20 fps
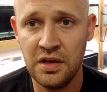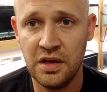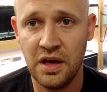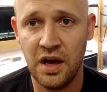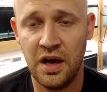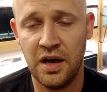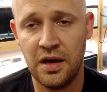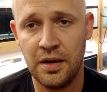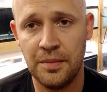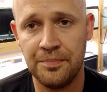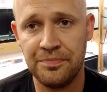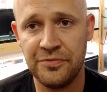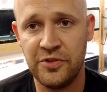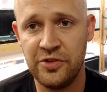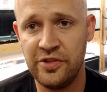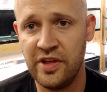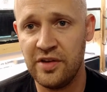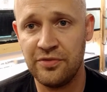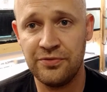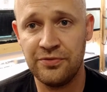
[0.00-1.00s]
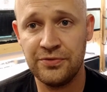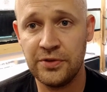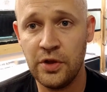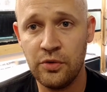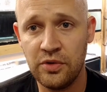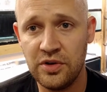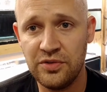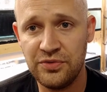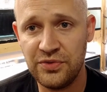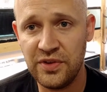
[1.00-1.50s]
Do they have
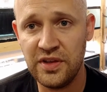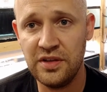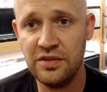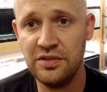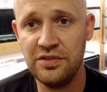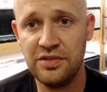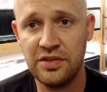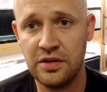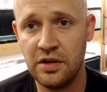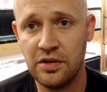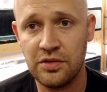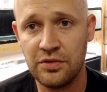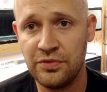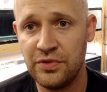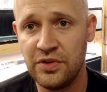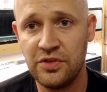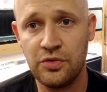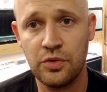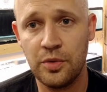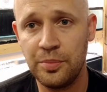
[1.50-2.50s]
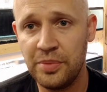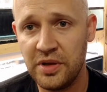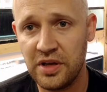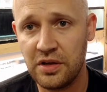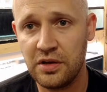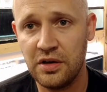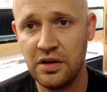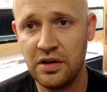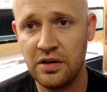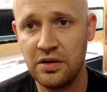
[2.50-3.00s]
flowing fins that other fish will pick
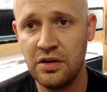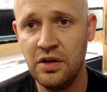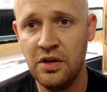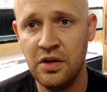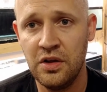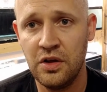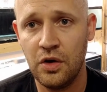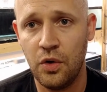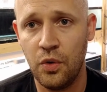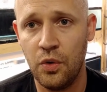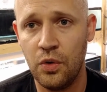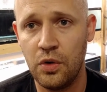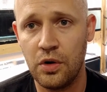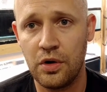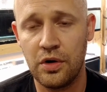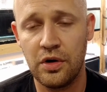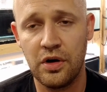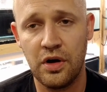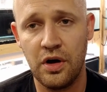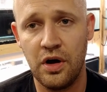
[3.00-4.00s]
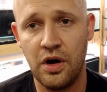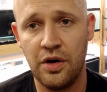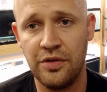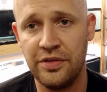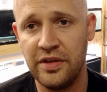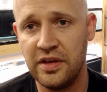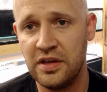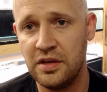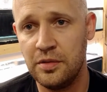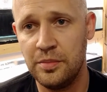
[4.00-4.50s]
on, or are they
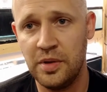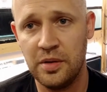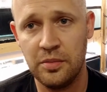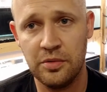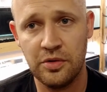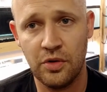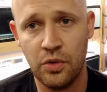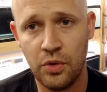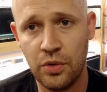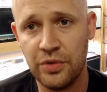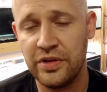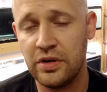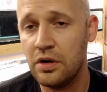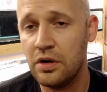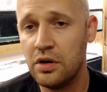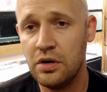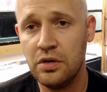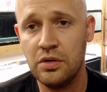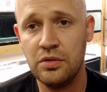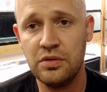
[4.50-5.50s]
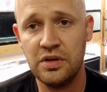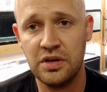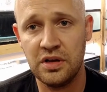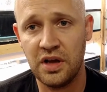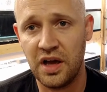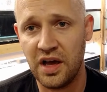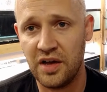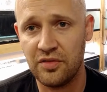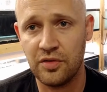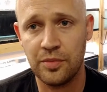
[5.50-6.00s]
going to be able to hold own and
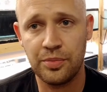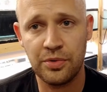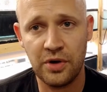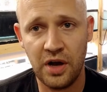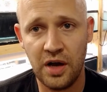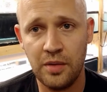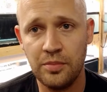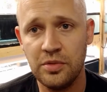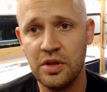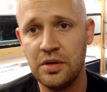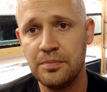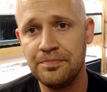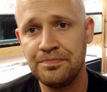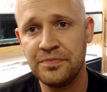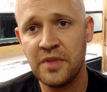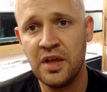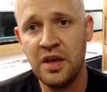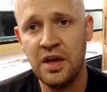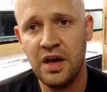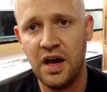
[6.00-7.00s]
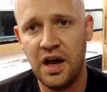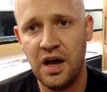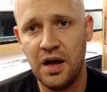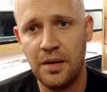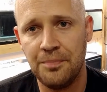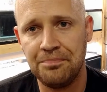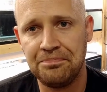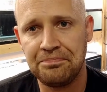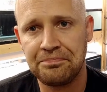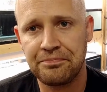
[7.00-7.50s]
not have a problem?
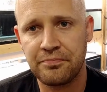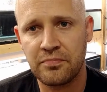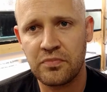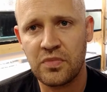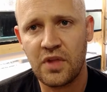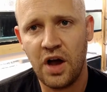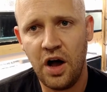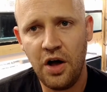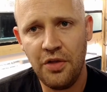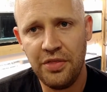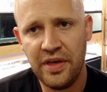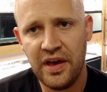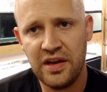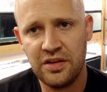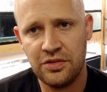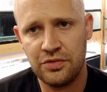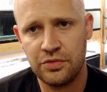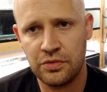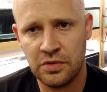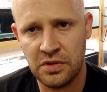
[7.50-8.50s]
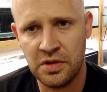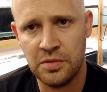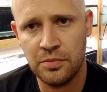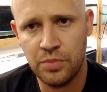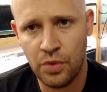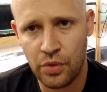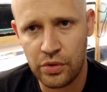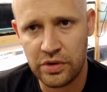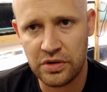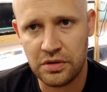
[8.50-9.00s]
All that is really
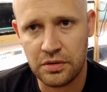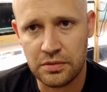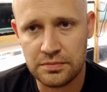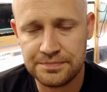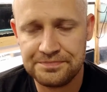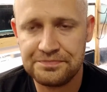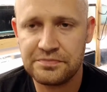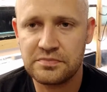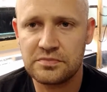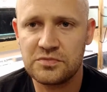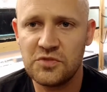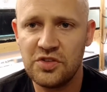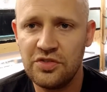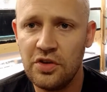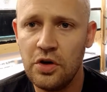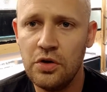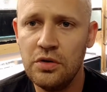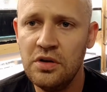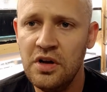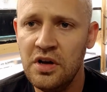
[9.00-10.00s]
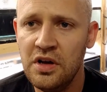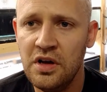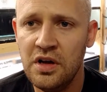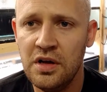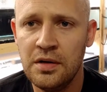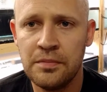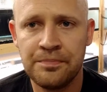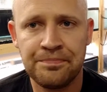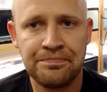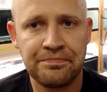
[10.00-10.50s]
important. So
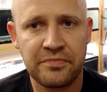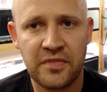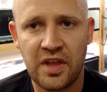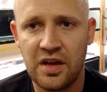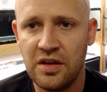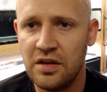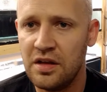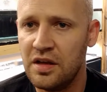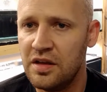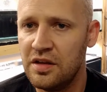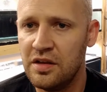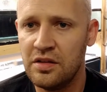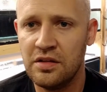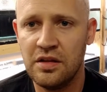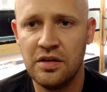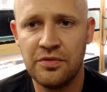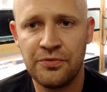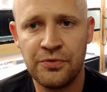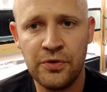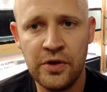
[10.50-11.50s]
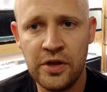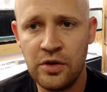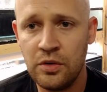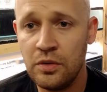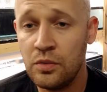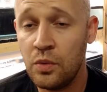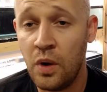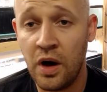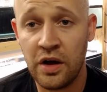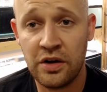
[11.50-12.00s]

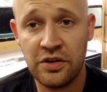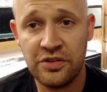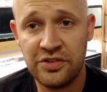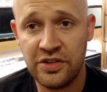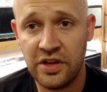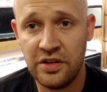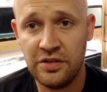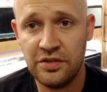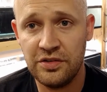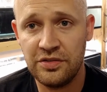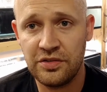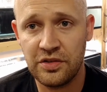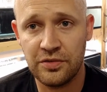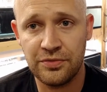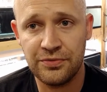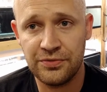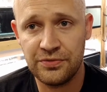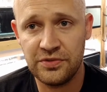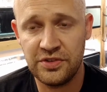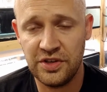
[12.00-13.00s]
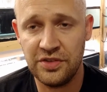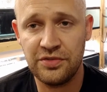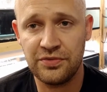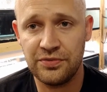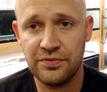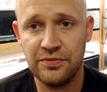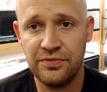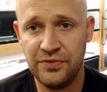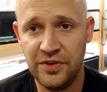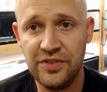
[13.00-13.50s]
frequent water changes to just
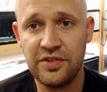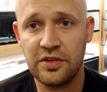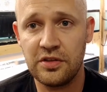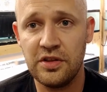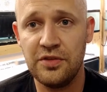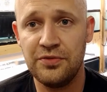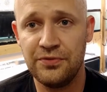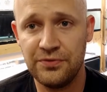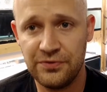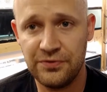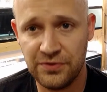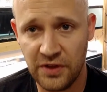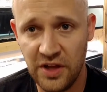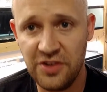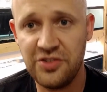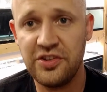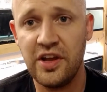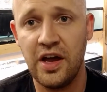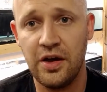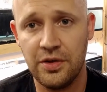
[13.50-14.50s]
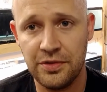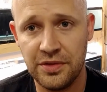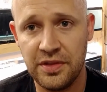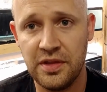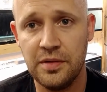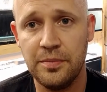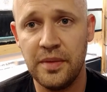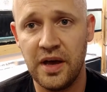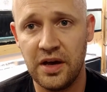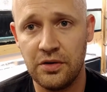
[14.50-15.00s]
physically flush out the
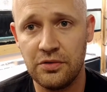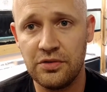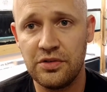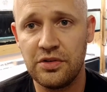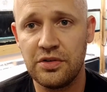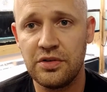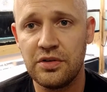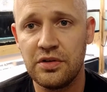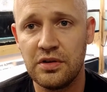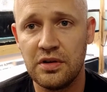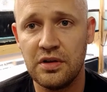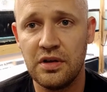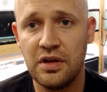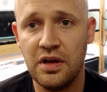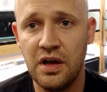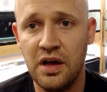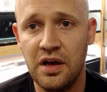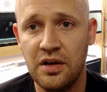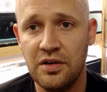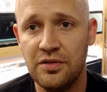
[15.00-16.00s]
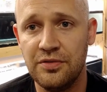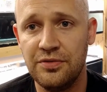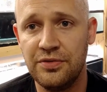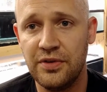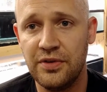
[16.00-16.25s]
amount of